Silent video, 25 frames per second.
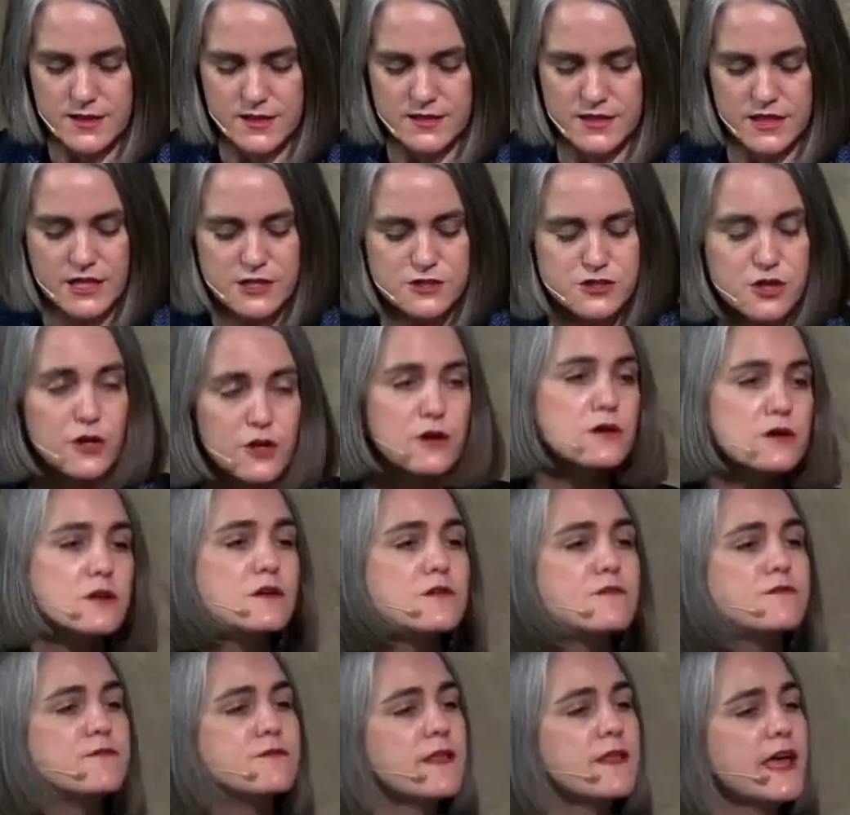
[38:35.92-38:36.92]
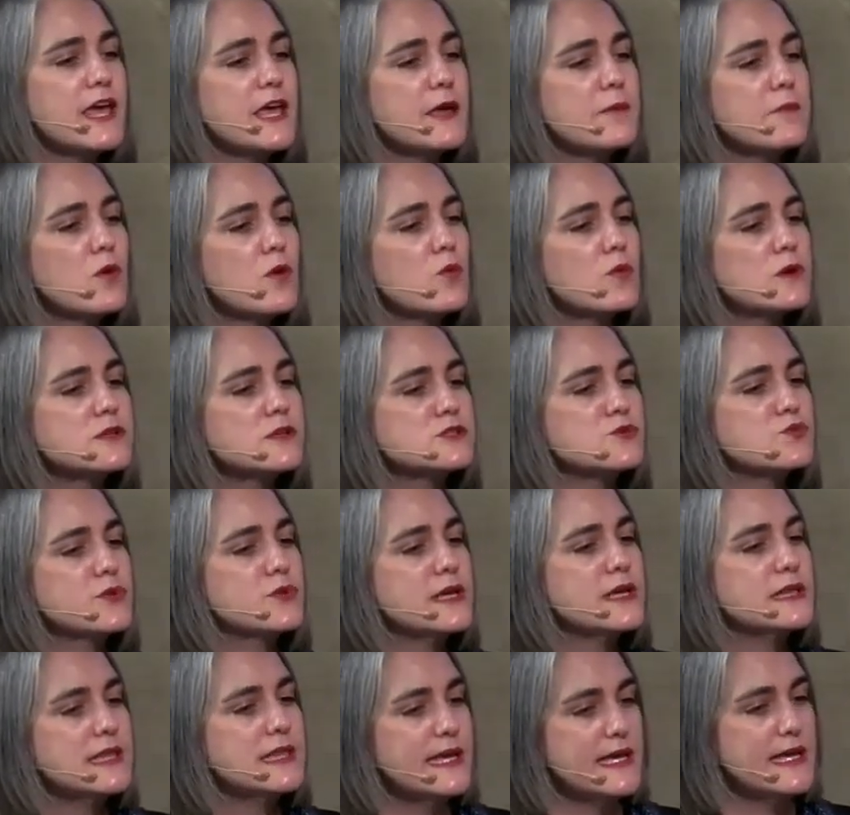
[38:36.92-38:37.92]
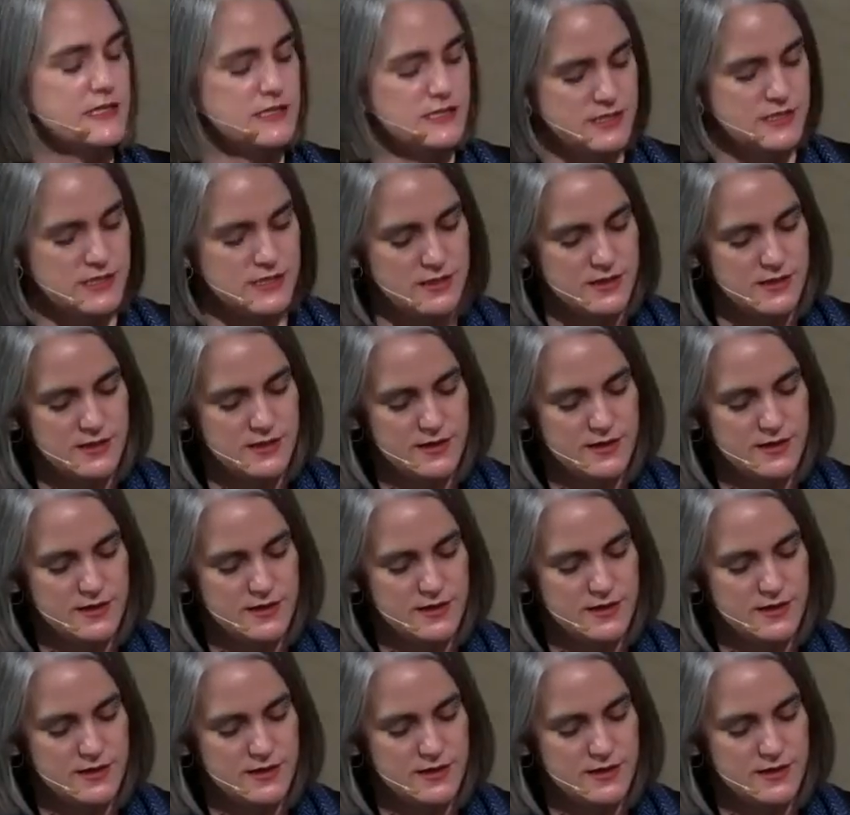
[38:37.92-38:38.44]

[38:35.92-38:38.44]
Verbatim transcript: the eternal flame was relit